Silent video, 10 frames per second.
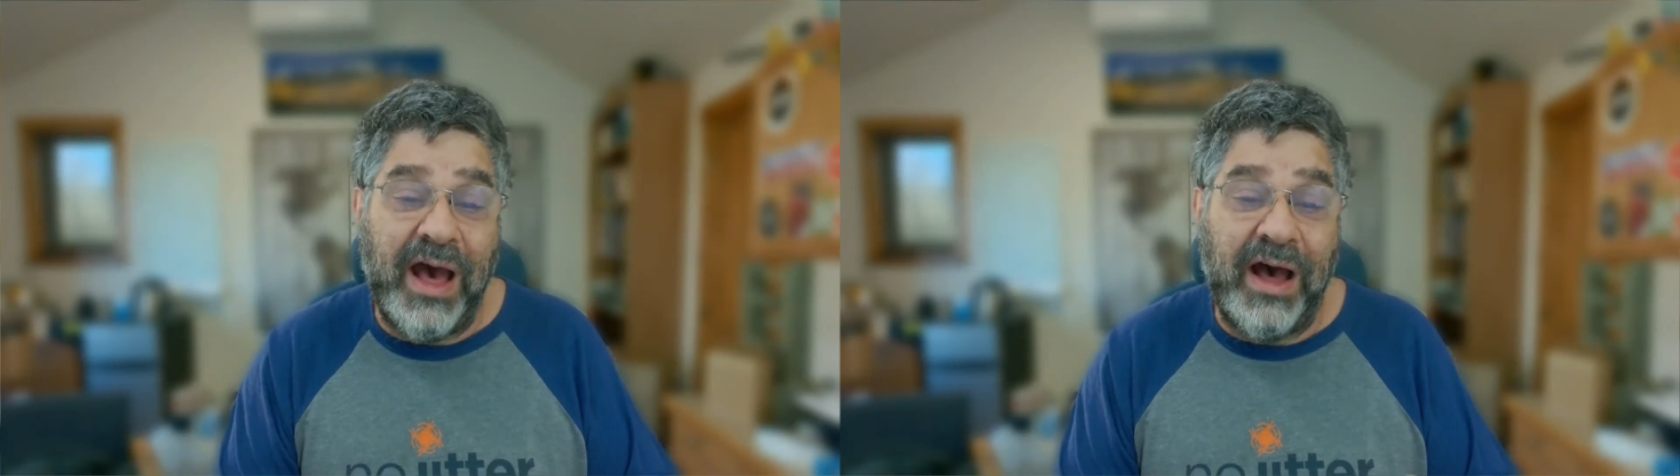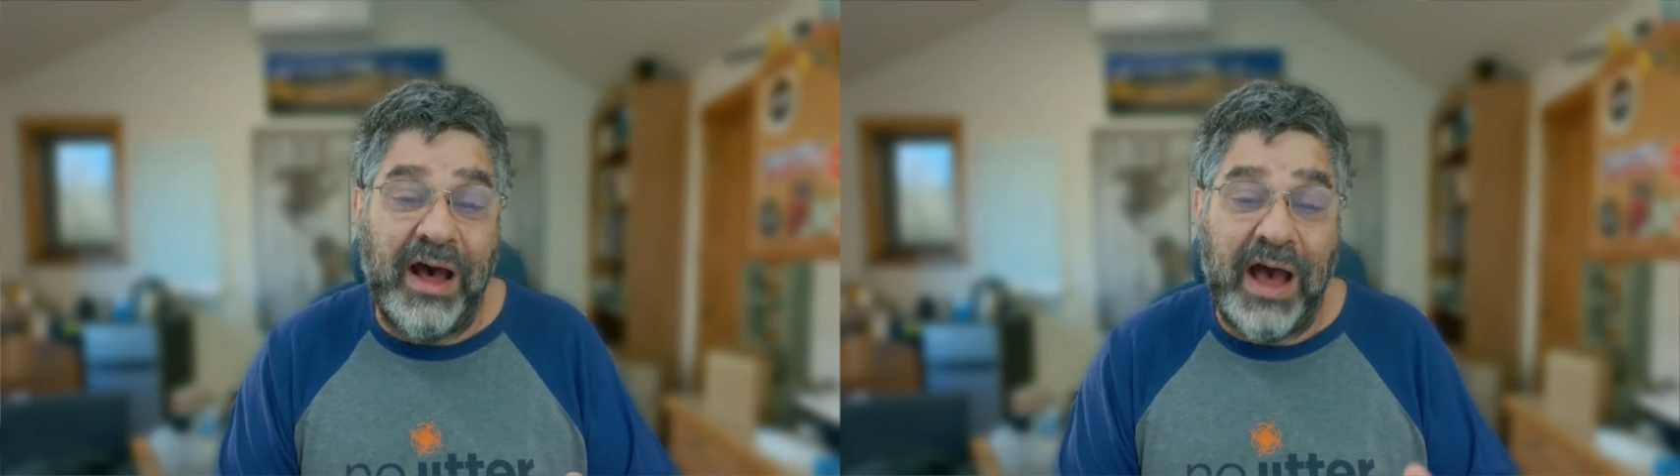
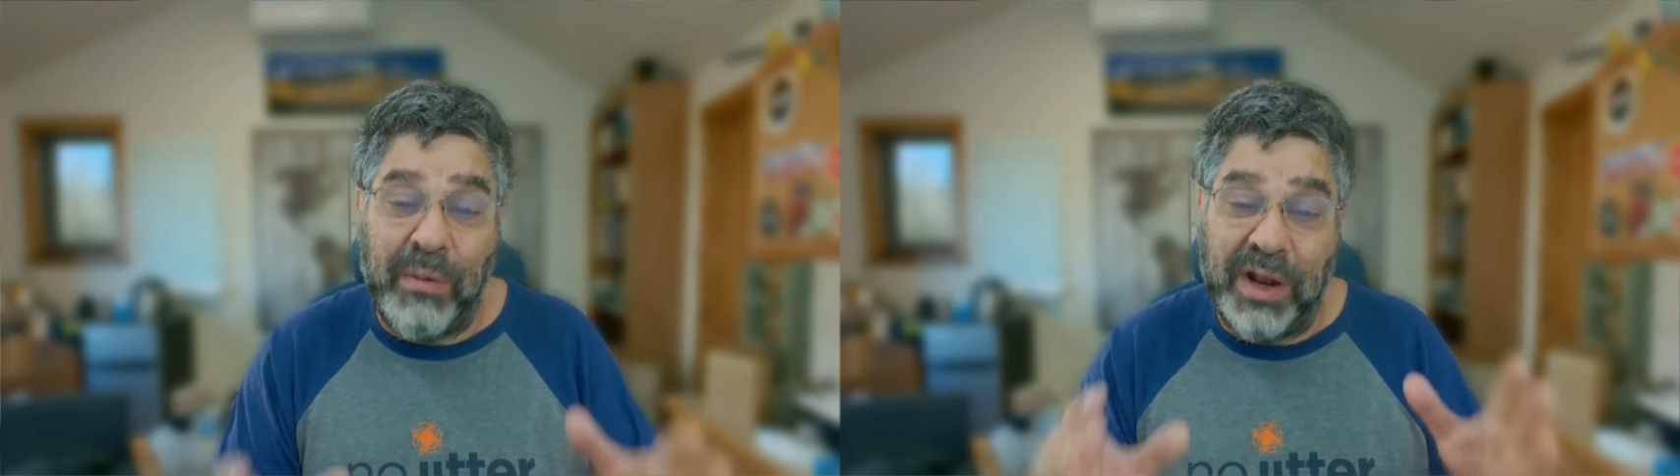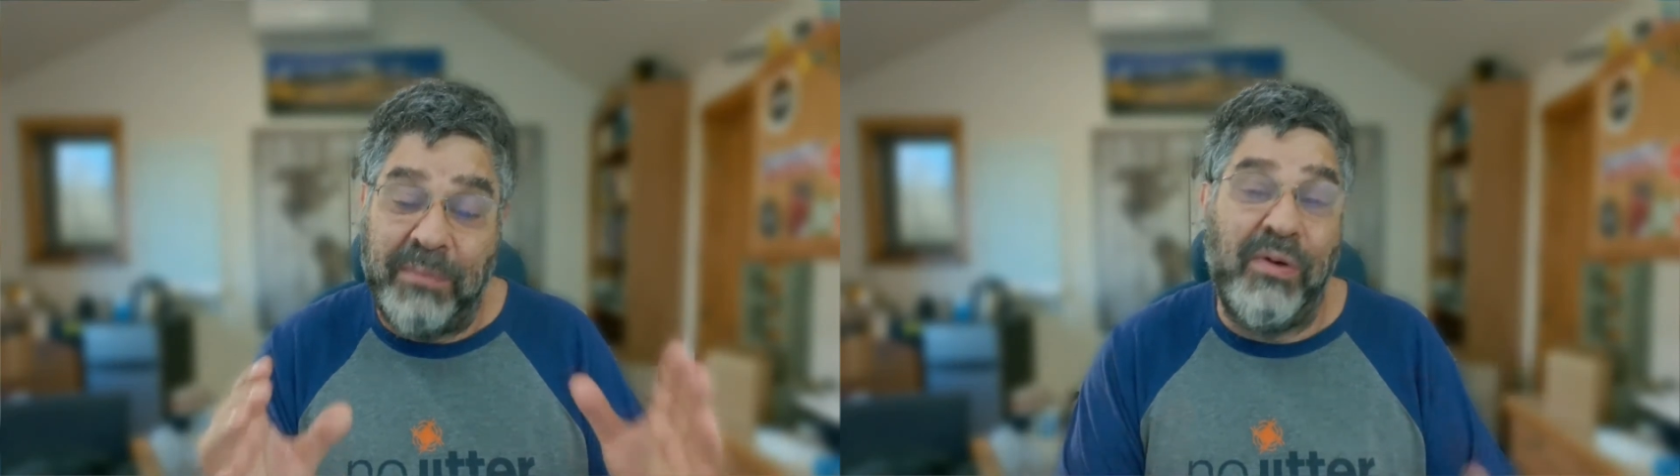I
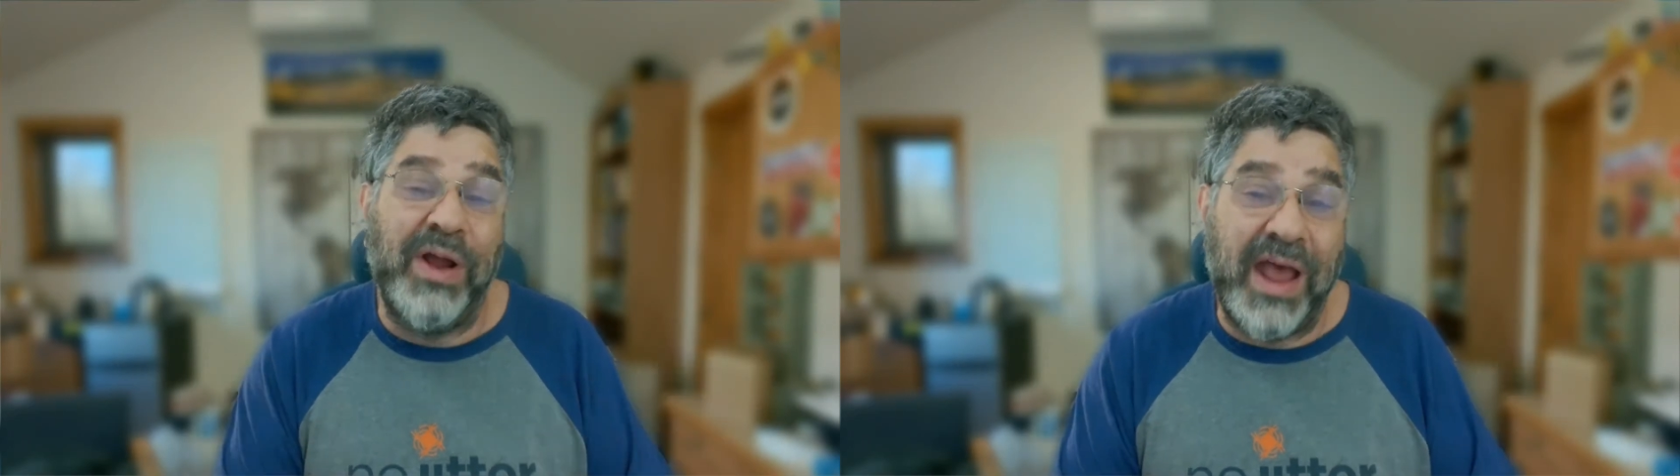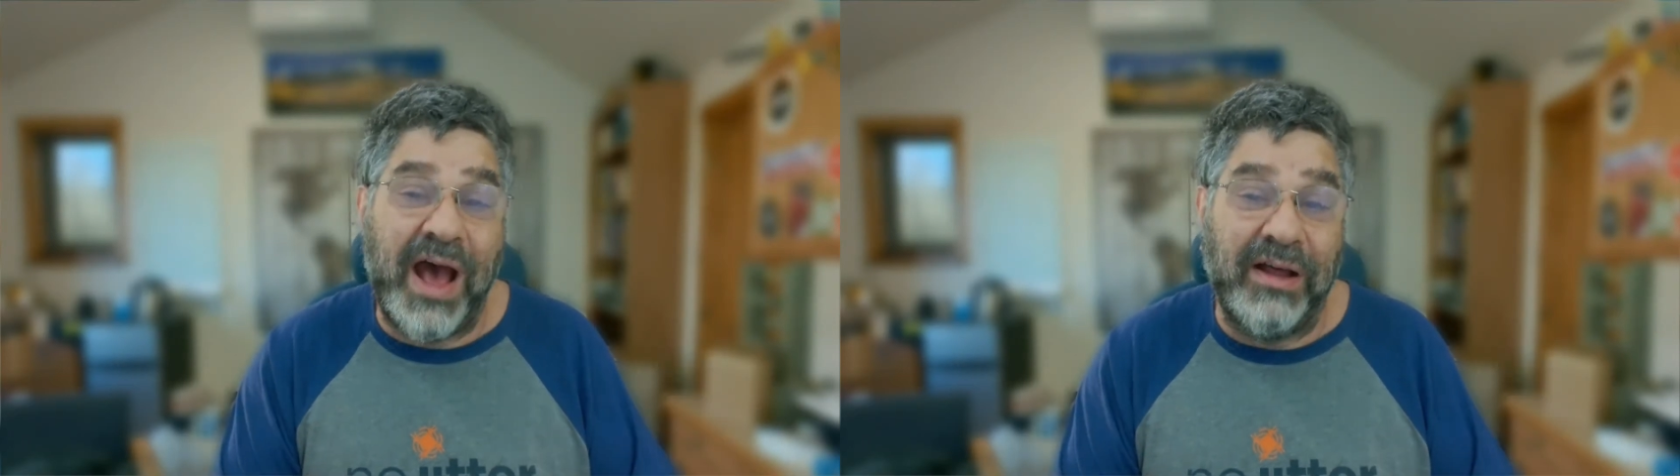want to
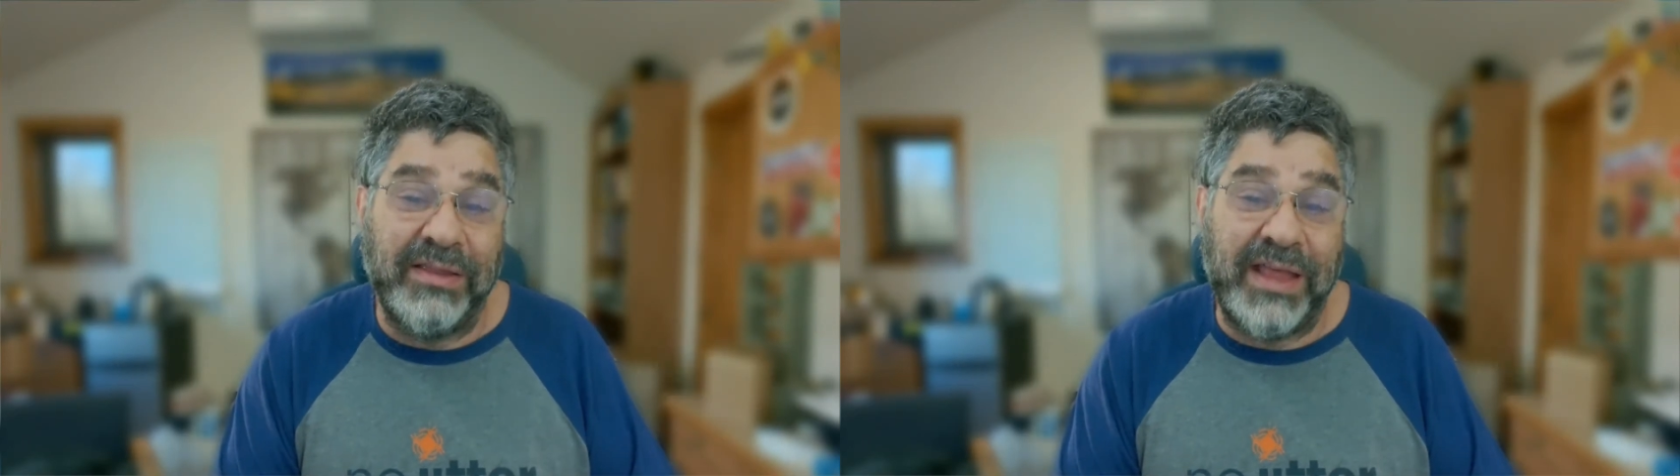point out